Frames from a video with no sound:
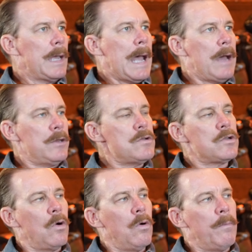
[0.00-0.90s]
How do you
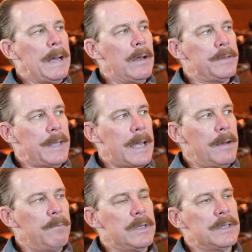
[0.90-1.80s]
go about
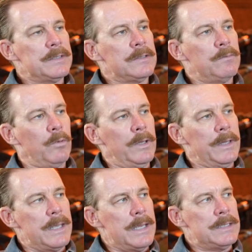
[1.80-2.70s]
that? Because it's
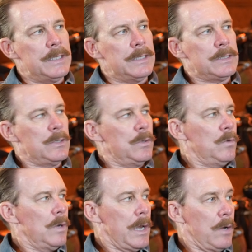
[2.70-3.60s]
really easy to
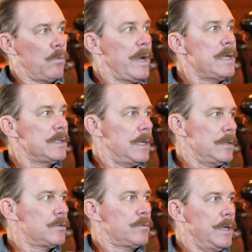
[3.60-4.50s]
erase
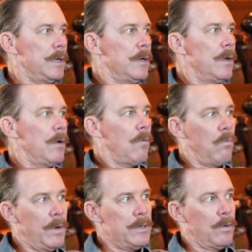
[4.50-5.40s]
history
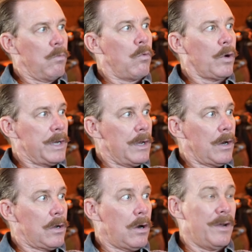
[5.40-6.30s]
when you're working on a
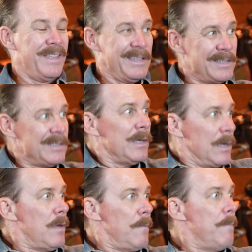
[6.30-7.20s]
car that's
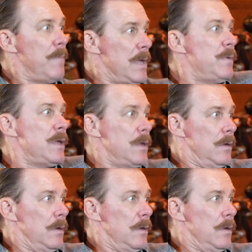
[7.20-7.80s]
maybe